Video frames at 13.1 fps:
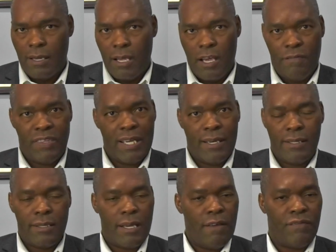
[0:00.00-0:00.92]
if
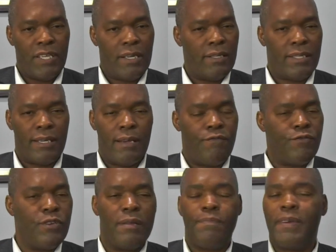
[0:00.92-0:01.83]

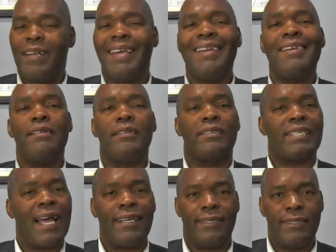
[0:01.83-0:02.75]
you didn't pay any
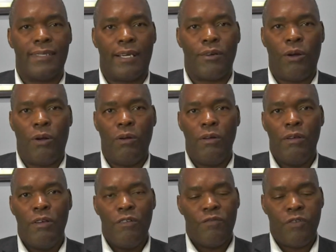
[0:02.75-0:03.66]
taxes at
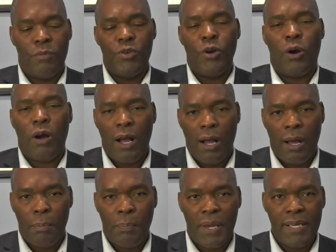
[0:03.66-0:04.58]
all from your
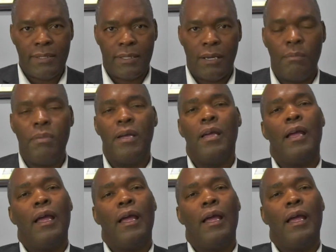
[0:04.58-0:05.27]
pay stub,